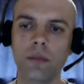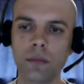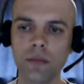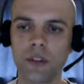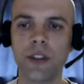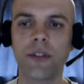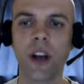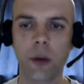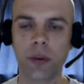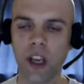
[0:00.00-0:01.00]

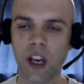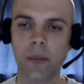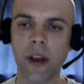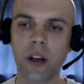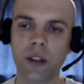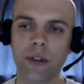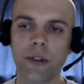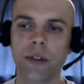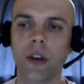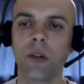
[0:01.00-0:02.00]
develop and come out as
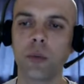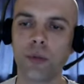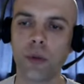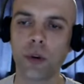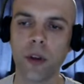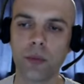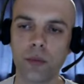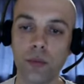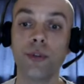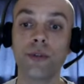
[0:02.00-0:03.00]
more and more people
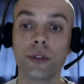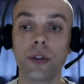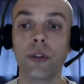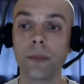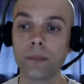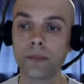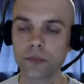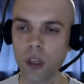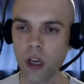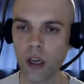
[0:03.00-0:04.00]
move to
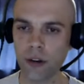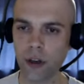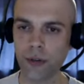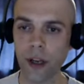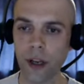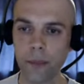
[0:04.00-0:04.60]
Grails 3.